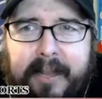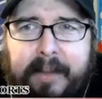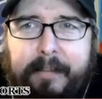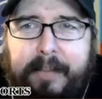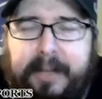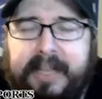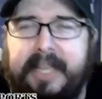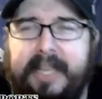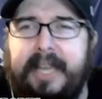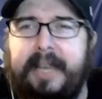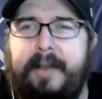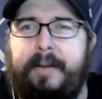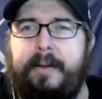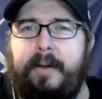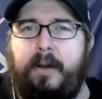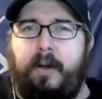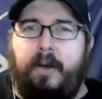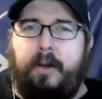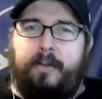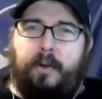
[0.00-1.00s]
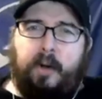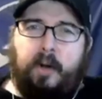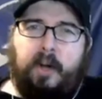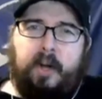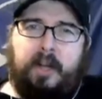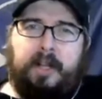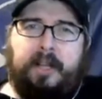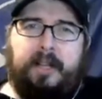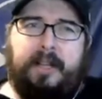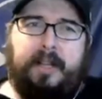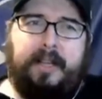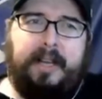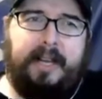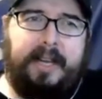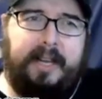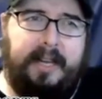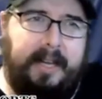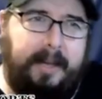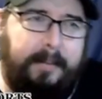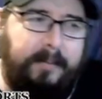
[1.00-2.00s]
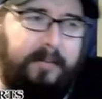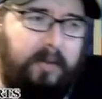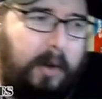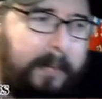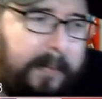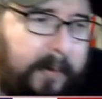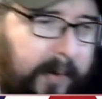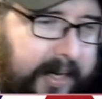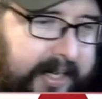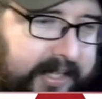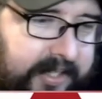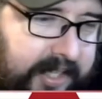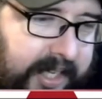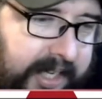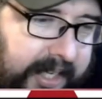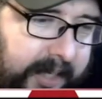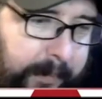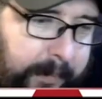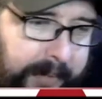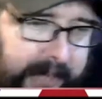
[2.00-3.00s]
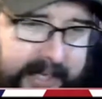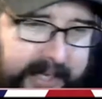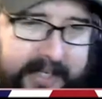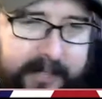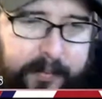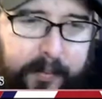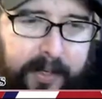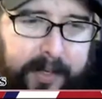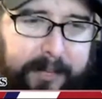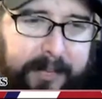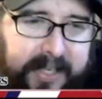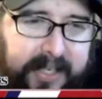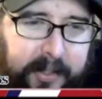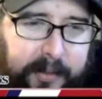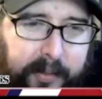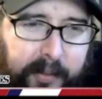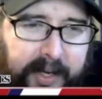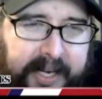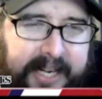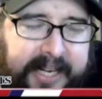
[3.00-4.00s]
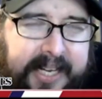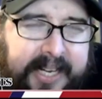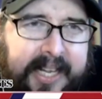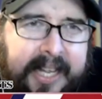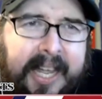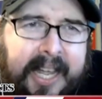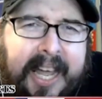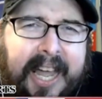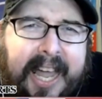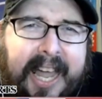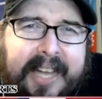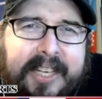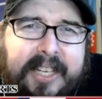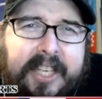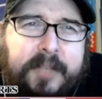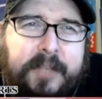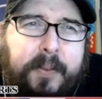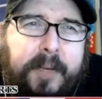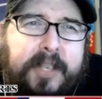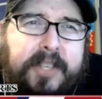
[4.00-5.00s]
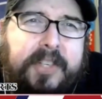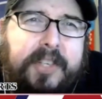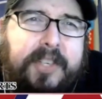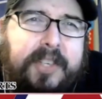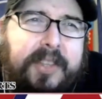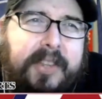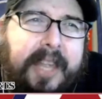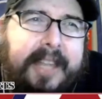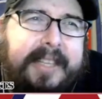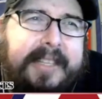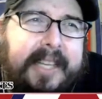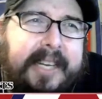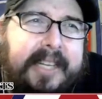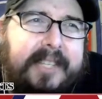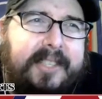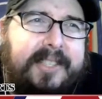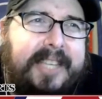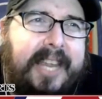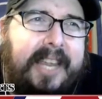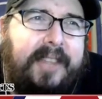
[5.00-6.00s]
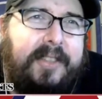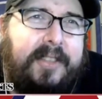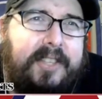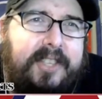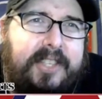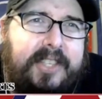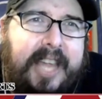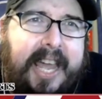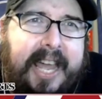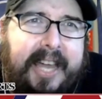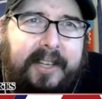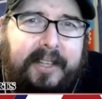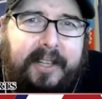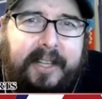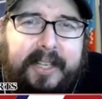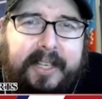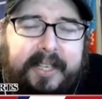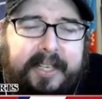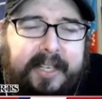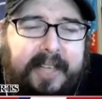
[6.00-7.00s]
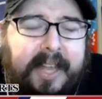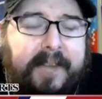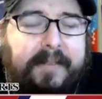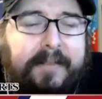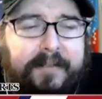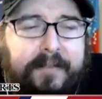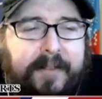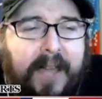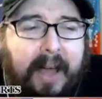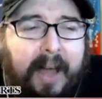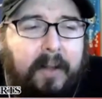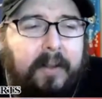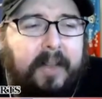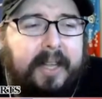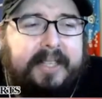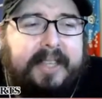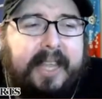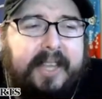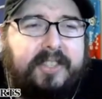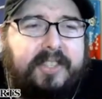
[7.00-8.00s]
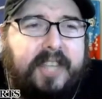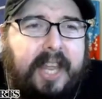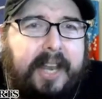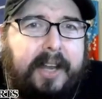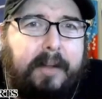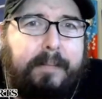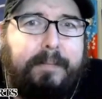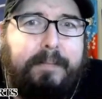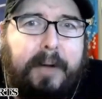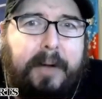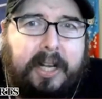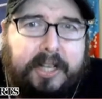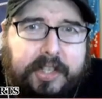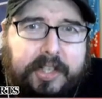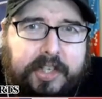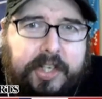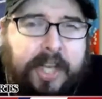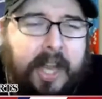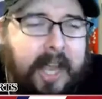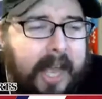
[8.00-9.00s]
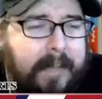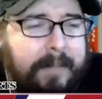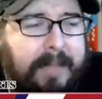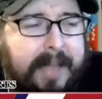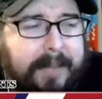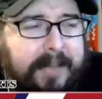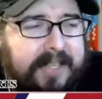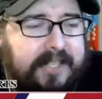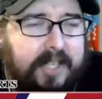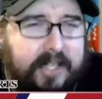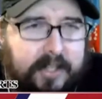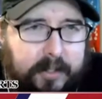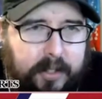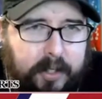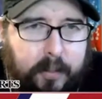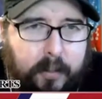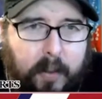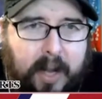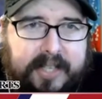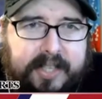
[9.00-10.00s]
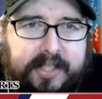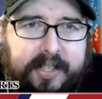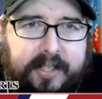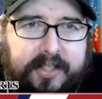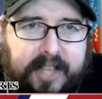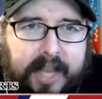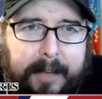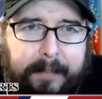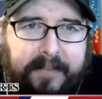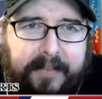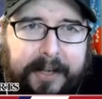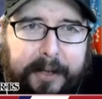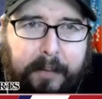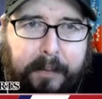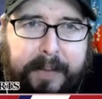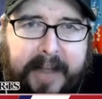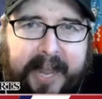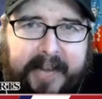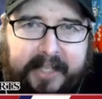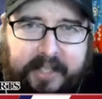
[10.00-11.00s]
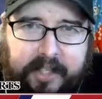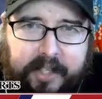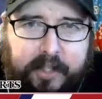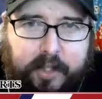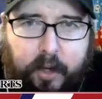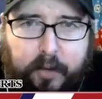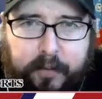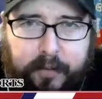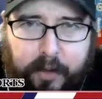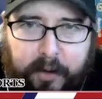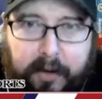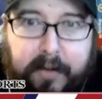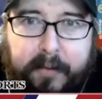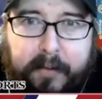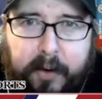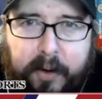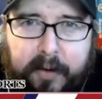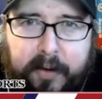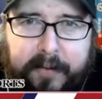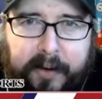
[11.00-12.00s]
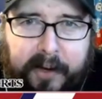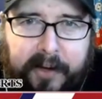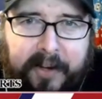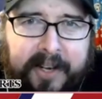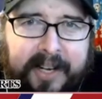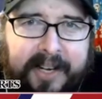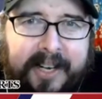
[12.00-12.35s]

But yeah, overall, yeah. Um, Roman Reigns getting pinned would have been great. I just wish they didn't say this stat. Like it felt like they said it a bunch, and maybe it's because you watch the same video packages over and over and over.